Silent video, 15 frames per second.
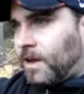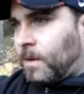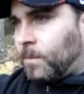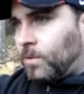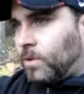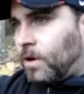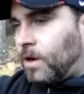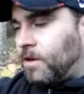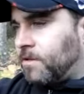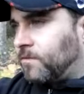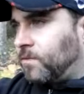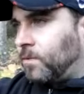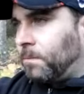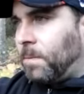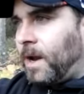come across
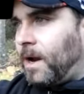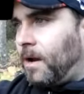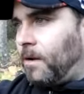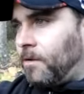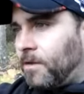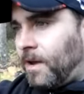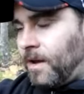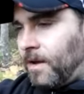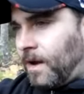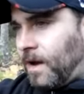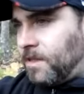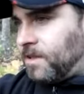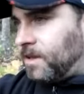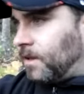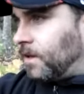for bears. I
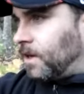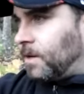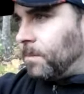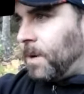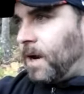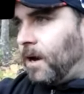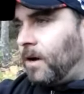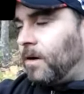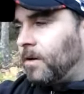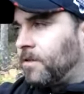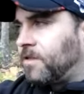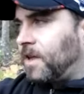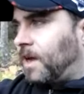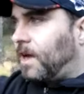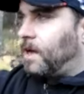see a lot of bear
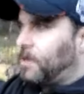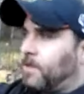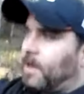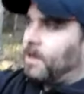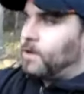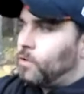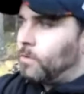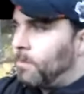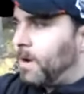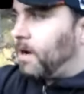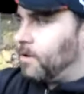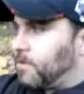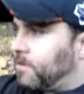signs. I know what bears